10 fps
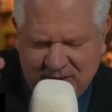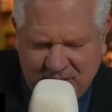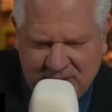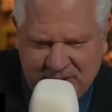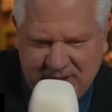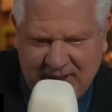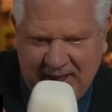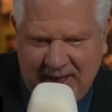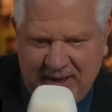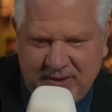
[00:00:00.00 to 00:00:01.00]
Georgia
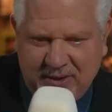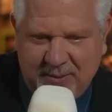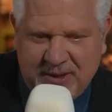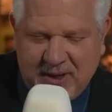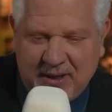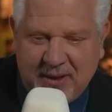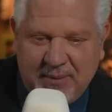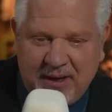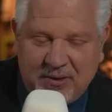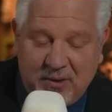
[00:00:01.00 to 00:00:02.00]
today and you're going to be talking
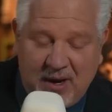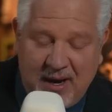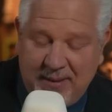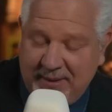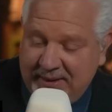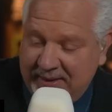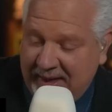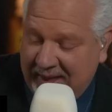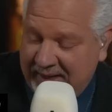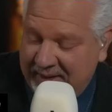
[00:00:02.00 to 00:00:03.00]
about crime
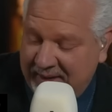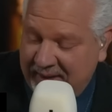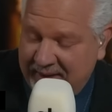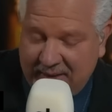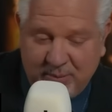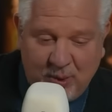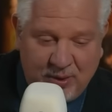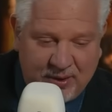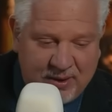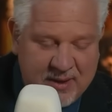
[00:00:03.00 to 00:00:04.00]
and the
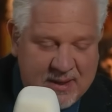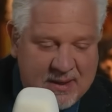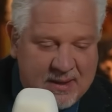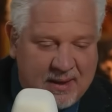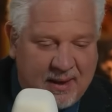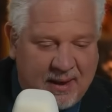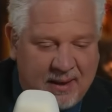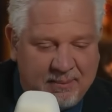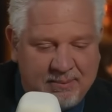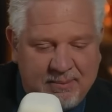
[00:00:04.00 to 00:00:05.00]
border.
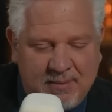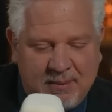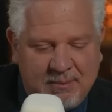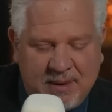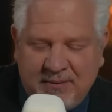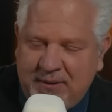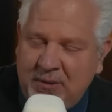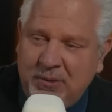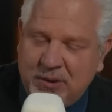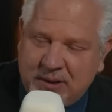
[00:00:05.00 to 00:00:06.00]
But if
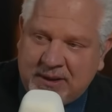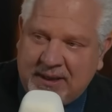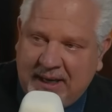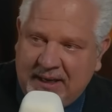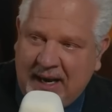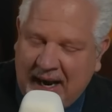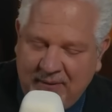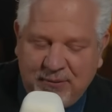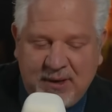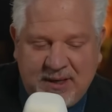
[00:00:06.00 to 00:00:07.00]
you look at
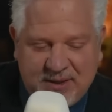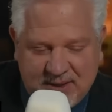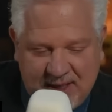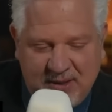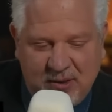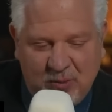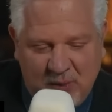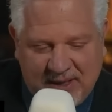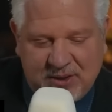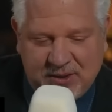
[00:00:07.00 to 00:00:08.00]
every single
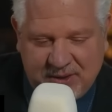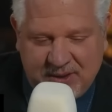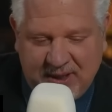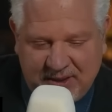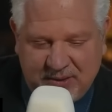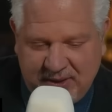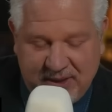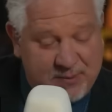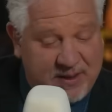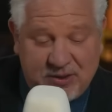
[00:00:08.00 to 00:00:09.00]
Western country,
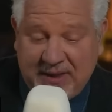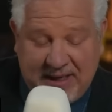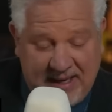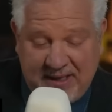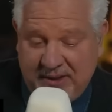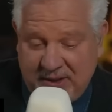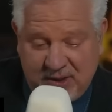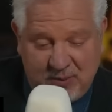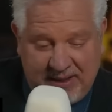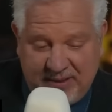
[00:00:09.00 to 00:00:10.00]
especially
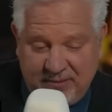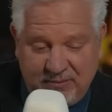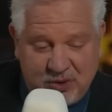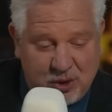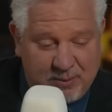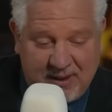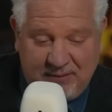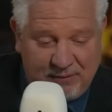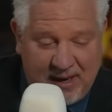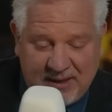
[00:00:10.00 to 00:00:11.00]
England, Sweden,
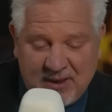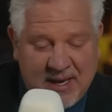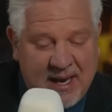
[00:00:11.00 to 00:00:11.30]
Germany, France,